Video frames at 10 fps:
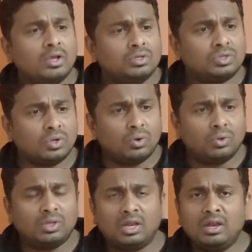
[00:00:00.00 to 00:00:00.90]

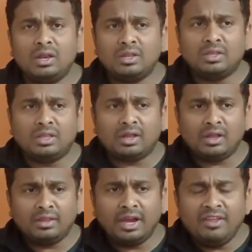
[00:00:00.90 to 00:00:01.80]
So
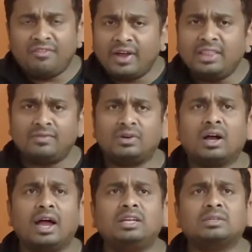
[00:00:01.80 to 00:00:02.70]
they define the
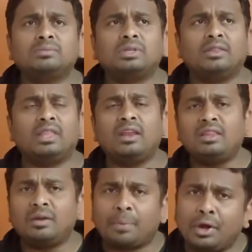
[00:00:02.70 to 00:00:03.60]
work items, and then
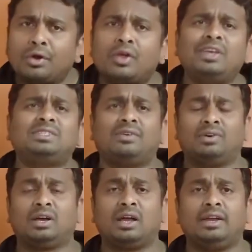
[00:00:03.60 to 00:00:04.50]
they'll prioritize the
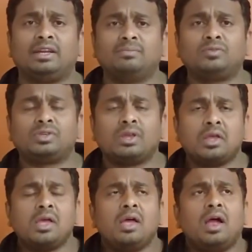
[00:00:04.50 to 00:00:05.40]
work items,
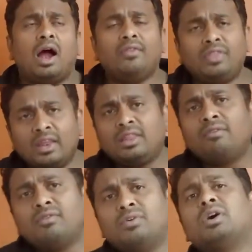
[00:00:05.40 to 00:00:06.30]
and then they
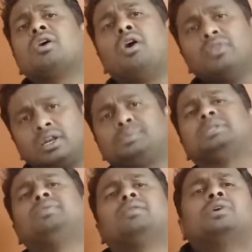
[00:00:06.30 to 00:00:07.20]
will work on that
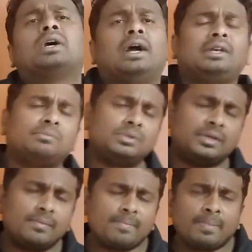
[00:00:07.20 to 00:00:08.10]
specific work
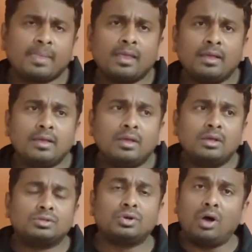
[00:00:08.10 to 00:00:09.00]
items.
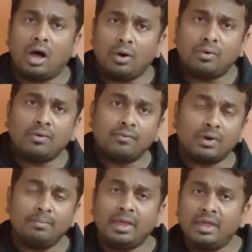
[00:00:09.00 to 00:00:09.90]
So how?
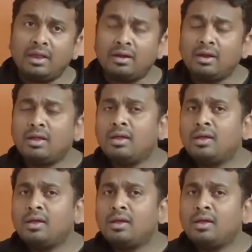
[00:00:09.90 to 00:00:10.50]
From here,